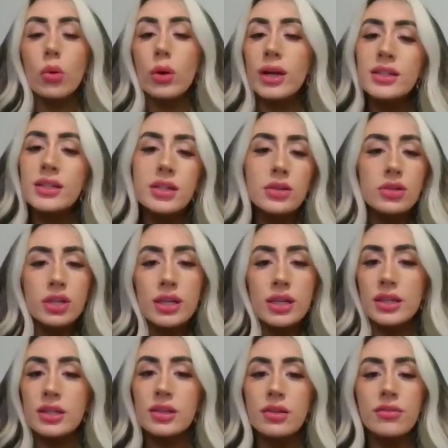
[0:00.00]
boys usually
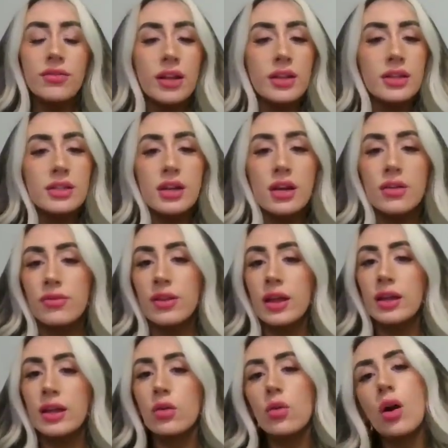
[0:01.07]
get to do fun stuff
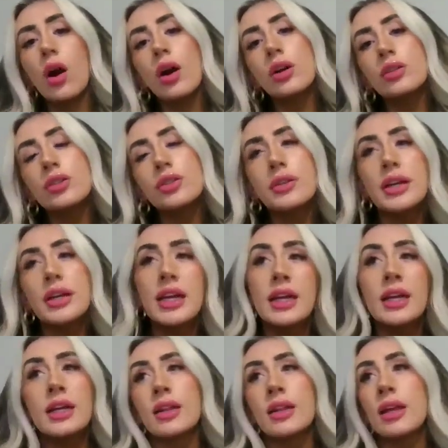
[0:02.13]
like
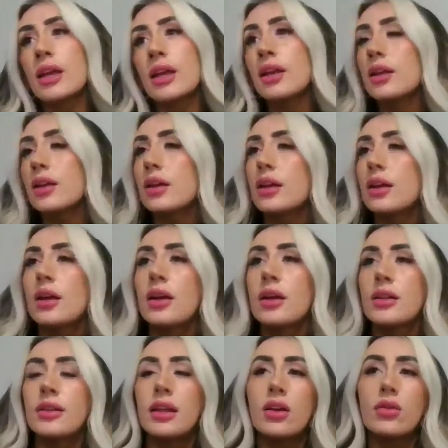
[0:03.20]
archery and like
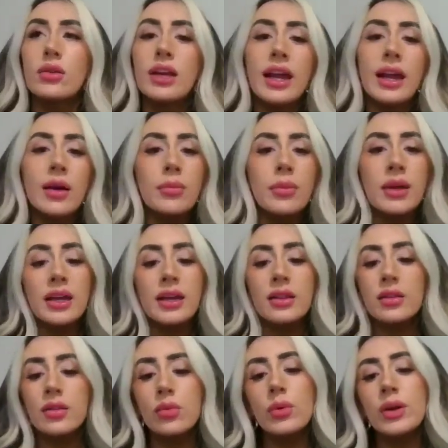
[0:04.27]
they go camping
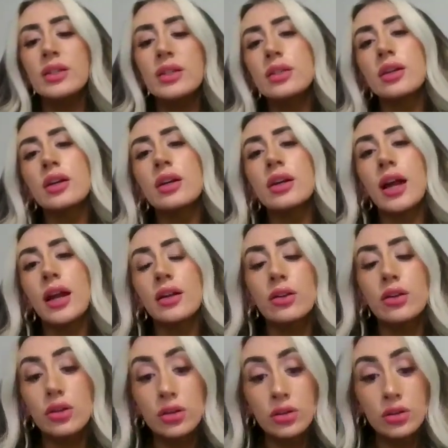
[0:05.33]
in the winter, and
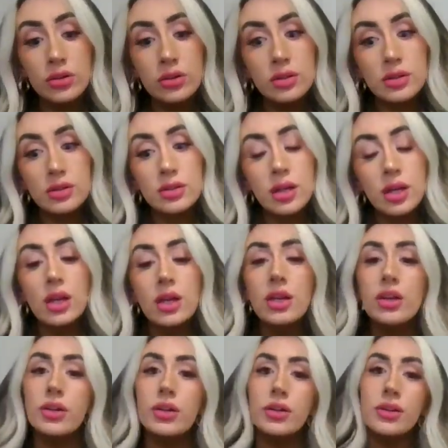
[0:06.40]
girls,
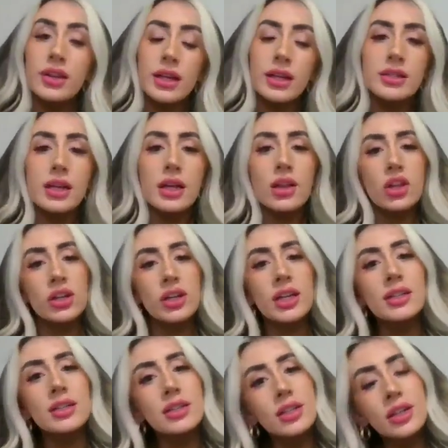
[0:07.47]
you do things like
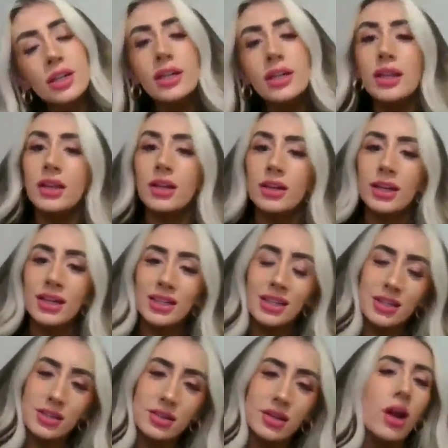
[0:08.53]
learning to cook and learning
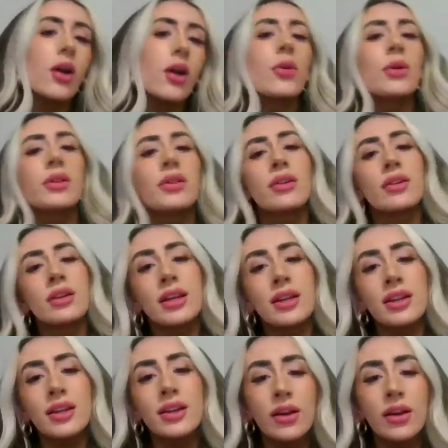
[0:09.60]
to sew and learning.